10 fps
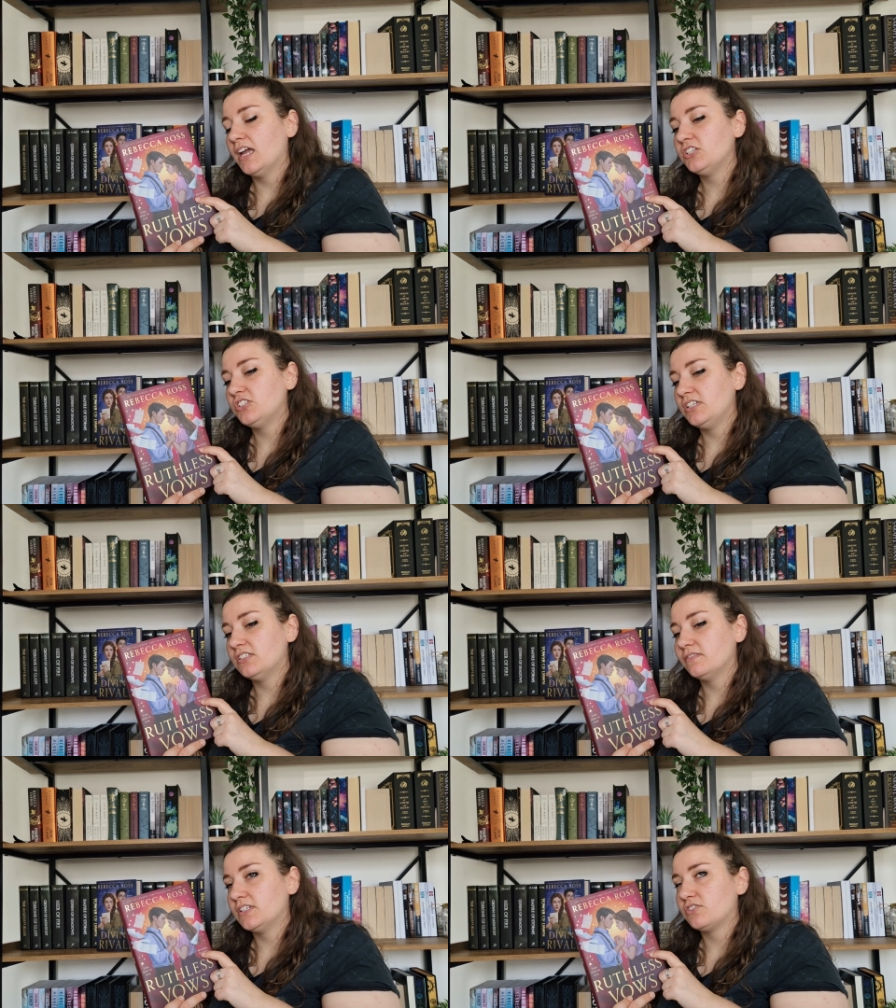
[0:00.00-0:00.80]
and
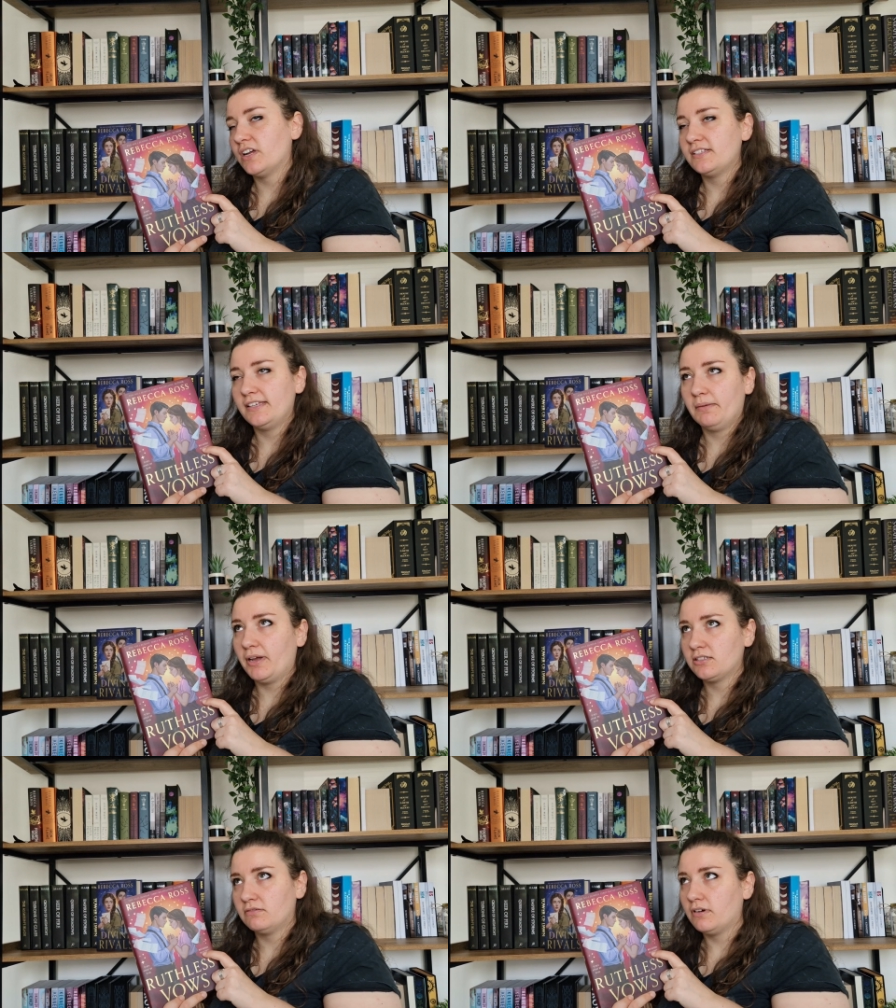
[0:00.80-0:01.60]
she's obviously trying to get
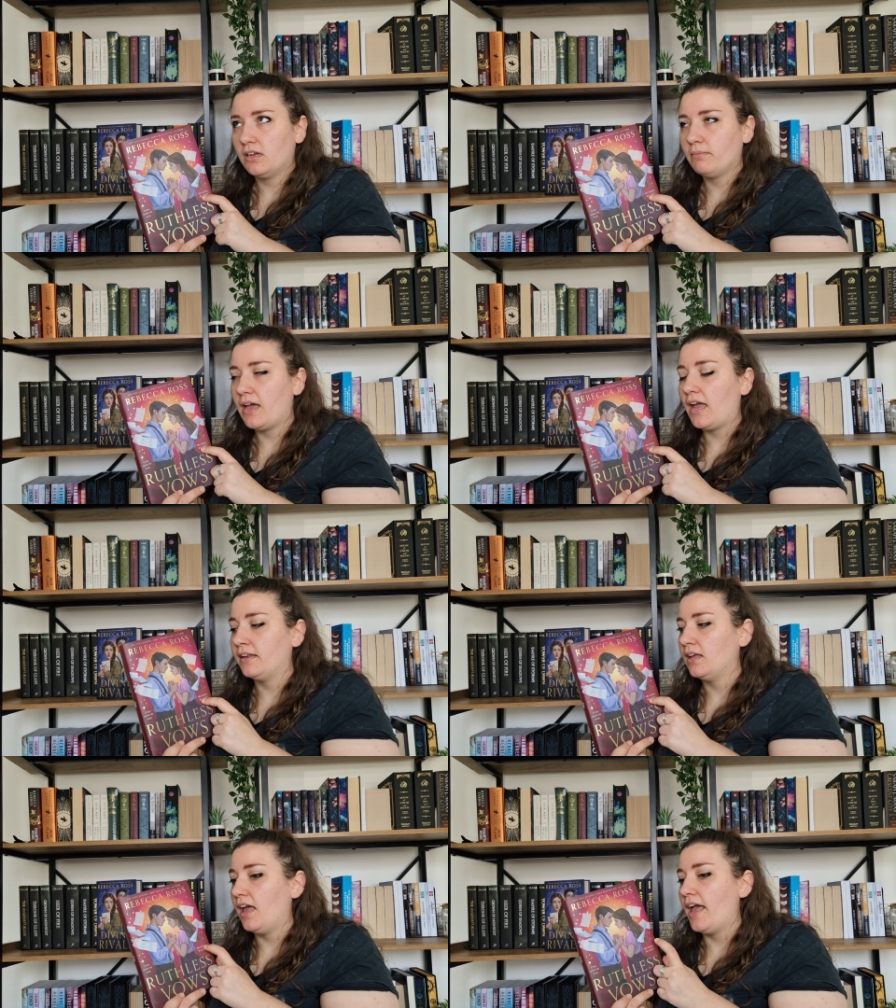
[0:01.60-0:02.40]
back to Roman.
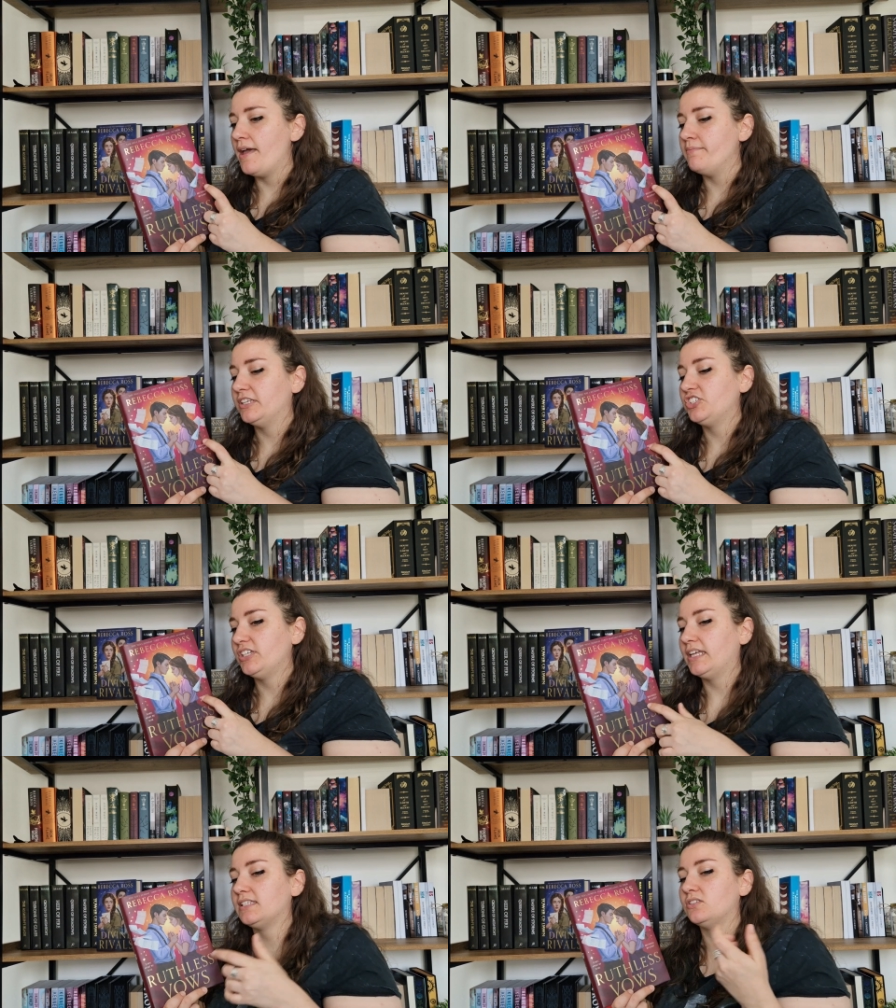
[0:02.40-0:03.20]
Um, and when
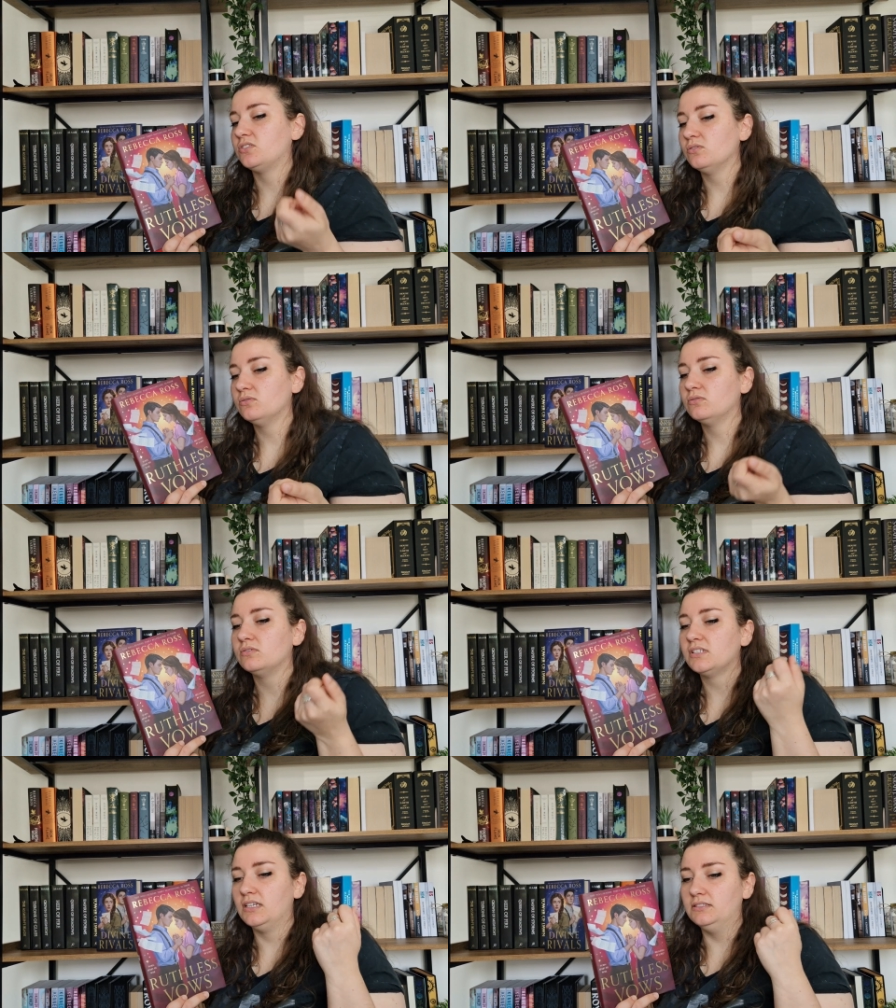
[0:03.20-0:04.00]
she gets the sword,